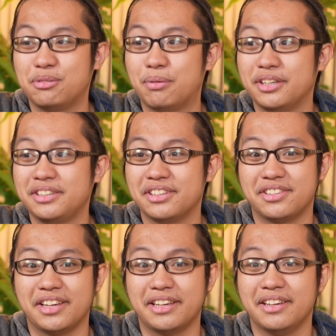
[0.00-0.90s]
point
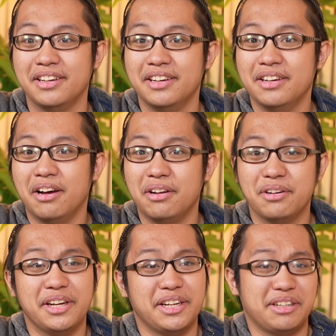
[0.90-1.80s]
kasi ano
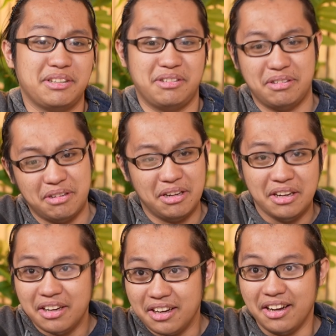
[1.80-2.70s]
eh,
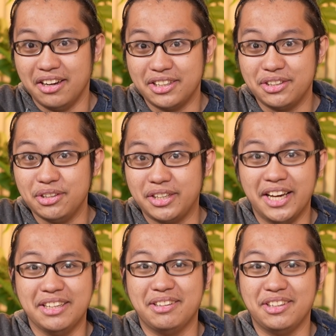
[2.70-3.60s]
you
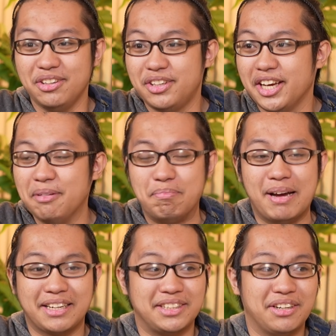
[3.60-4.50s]
can't
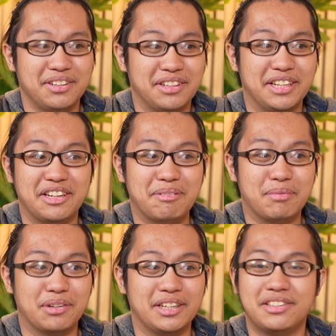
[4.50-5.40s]
back down on it
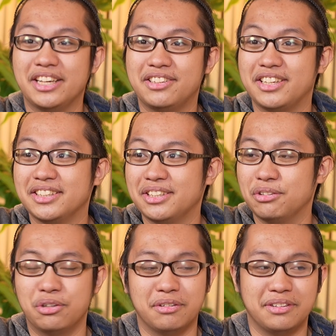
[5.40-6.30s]
anymore. It's getting
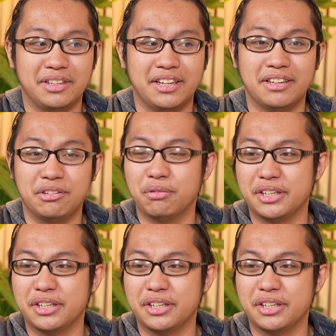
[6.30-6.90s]
growing and growing